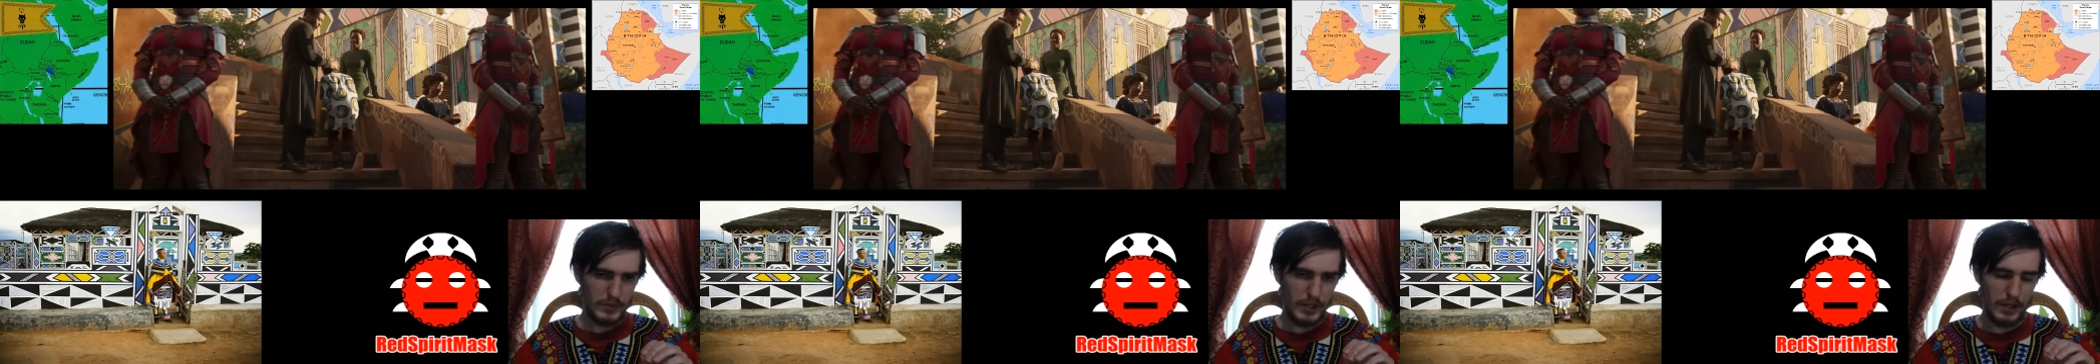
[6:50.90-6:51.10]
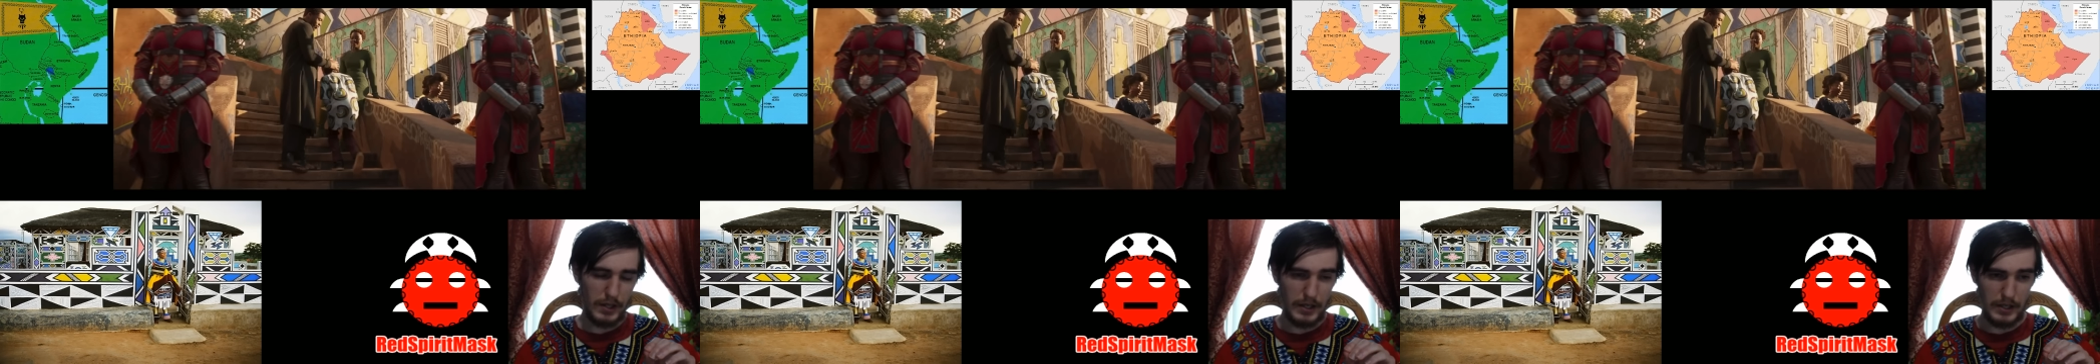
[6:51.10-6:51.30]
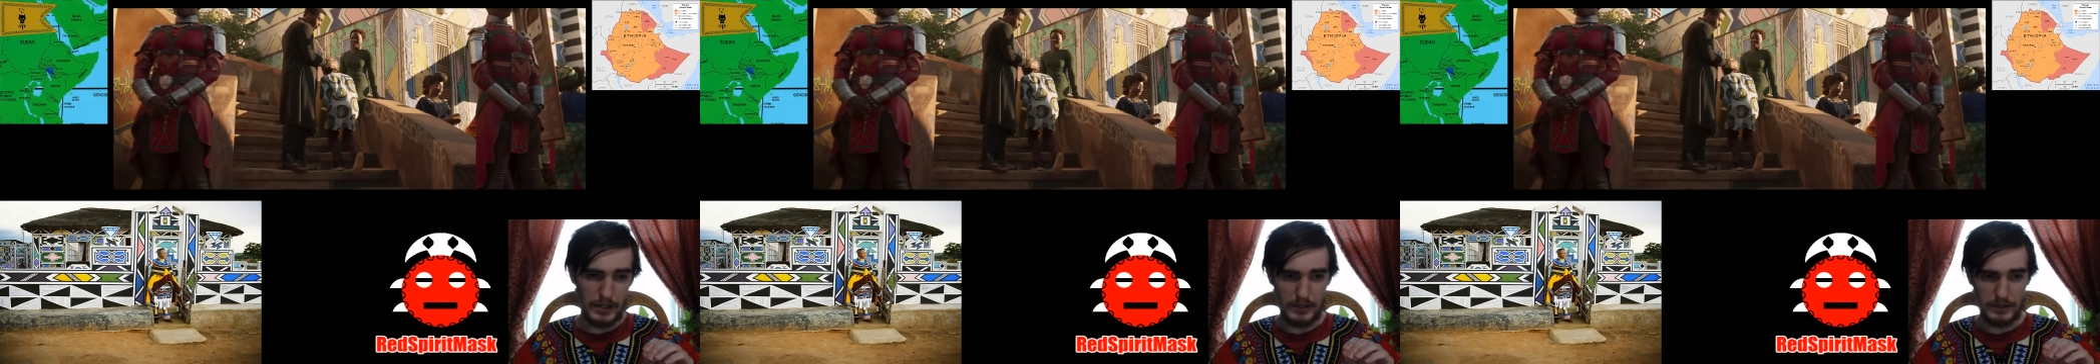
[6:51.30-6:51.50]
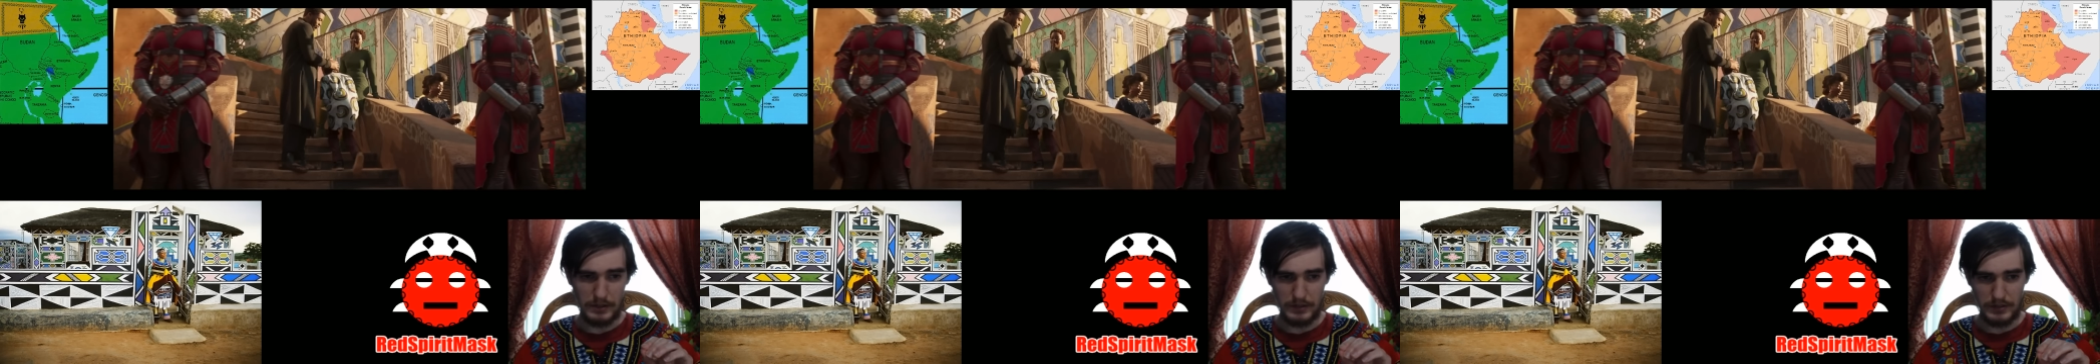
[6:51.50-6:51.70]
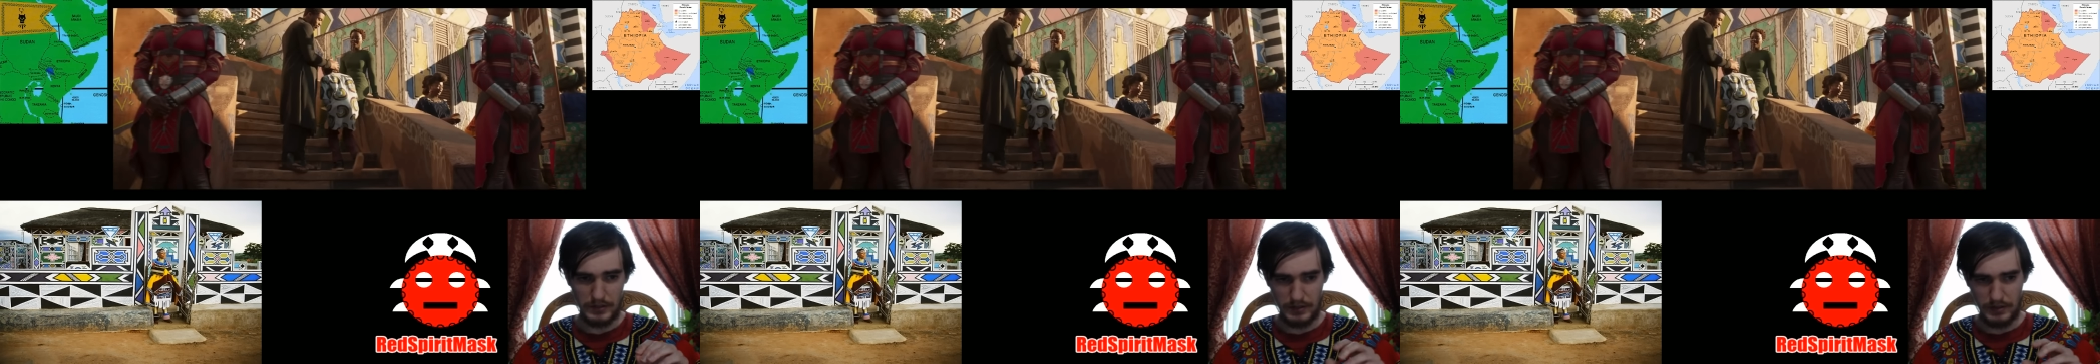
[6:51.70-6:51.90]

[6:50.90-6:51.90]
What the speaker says: and